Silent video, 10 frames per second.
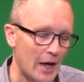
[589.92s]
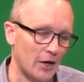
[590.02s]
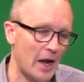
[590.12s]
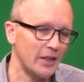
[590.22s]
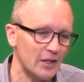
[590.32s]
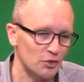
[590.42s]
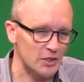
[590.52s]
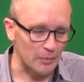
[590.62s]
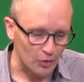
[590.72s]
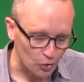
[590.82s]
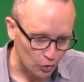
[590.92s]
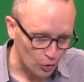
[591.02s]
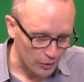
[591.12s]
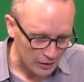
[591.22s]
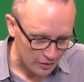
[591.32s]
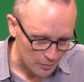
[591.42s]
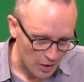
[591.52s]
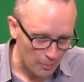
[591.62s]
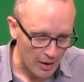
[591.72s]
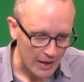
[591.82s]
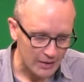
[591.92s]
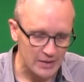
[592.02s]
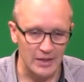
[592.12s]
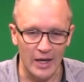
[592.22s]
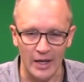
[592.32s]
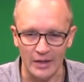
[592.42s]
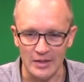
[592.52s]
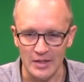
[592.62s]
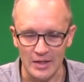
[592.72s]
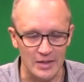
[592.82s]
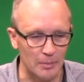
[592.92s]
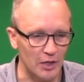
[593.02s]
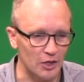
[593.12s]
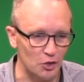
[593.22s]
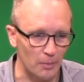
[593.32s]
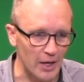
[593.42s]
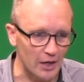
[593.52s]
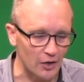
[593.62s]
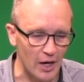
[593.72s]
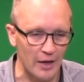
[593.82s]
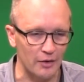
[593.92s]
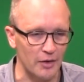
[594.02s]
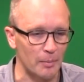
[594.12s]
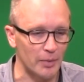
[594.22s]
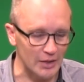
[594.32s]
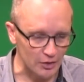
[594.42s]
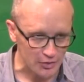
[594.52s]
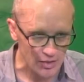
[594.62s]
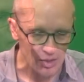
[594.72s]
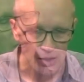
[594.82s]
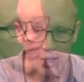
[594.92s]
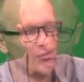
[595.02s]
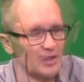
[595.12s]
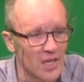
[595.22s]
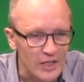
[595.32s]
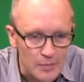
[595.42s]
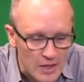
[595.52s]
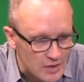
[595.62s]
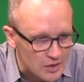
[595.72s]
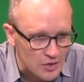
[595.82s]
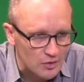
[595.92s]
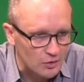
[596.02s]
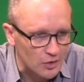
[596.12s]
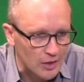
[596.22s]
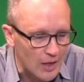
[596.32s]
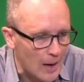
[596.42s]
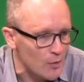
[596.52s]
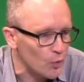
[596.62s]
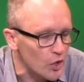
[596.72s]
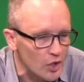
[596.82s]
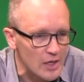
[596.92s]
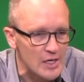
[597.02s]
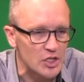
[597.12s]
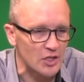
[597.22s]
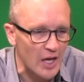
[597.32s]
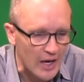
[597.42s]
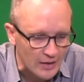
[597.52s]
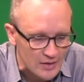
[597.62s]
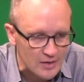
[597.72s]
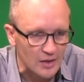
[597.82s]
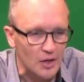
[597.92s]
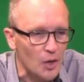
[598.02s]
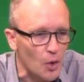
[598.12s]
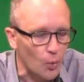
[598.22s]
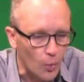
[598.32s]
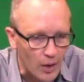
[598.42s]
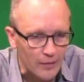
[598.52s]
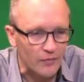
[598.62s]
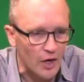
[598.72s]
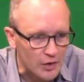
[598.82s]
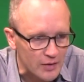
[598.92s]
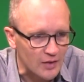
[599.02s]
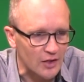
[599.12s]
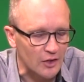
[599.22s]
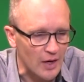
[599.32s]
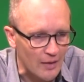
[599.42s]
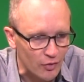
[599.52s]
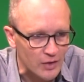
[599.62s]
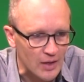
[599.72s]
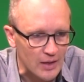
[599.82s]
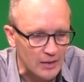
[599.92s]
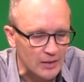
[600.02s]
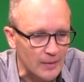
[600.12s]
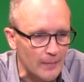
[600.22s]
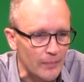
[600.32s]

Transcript: I don't know, I think there's something cool to going out to the mailbox and seeing something in your mail other than bills. Even text messages are good. I mean, we could each text one volunteer every day.